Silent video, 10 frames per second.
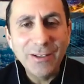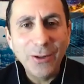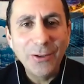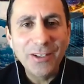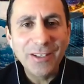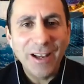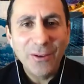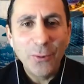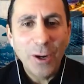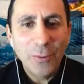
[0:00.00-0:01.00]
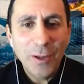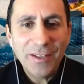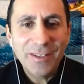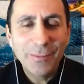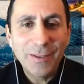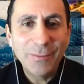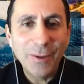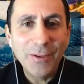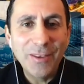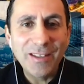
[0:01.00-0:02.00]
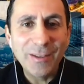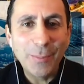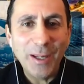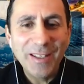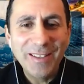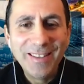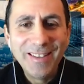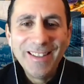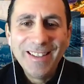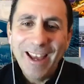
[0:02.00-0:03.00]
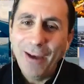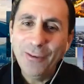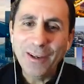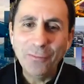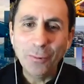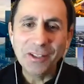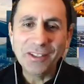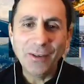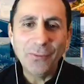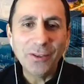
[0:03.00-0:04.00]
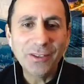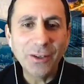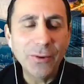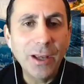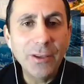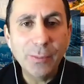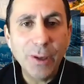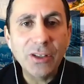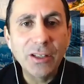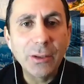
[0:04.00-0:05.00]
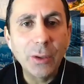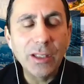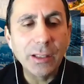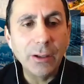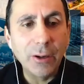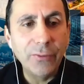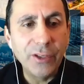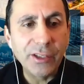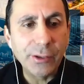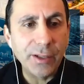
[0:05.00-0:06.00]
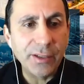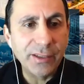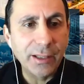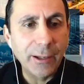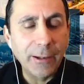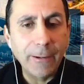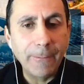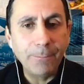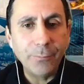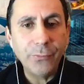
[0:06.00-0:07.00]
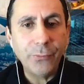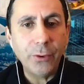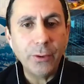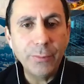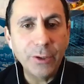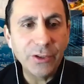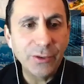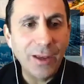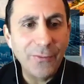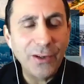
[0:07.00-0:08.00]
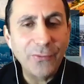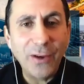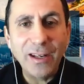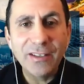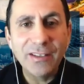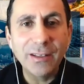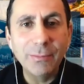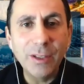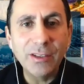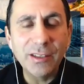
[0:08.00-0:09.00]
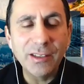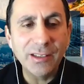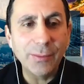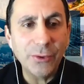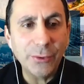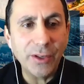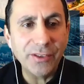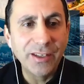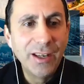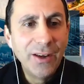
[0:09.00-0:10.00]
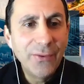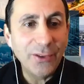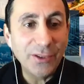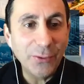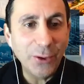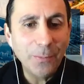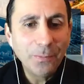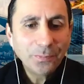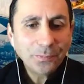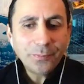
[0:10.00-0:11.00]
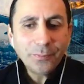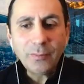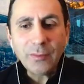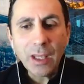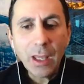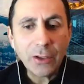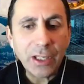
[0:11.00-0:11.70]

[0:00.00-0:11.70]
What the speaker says: all this kind of Wild West, but when there's a pain, I think everyone suffers. So, and especially creates a lot of distrust because I think finance and business is about trust, first of all. Okay,